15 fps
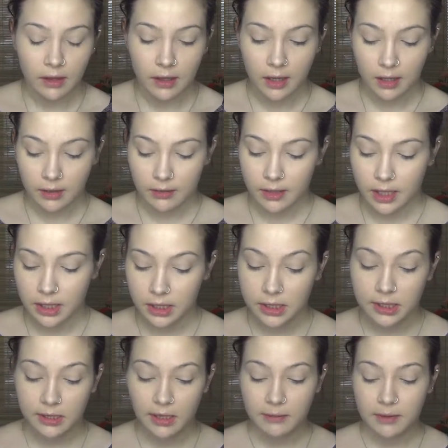Alright,
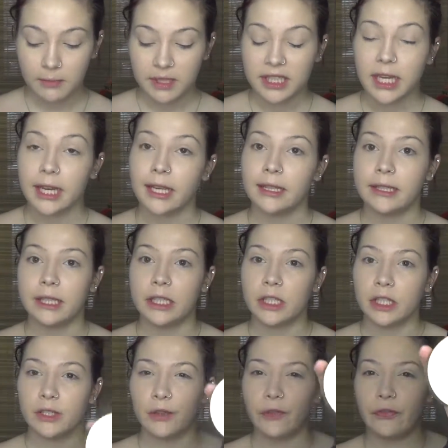so now I'm going to be taking the
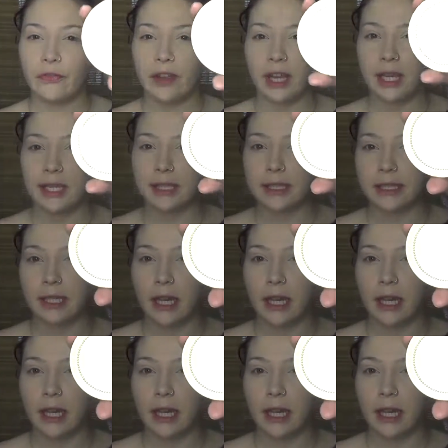Too Faced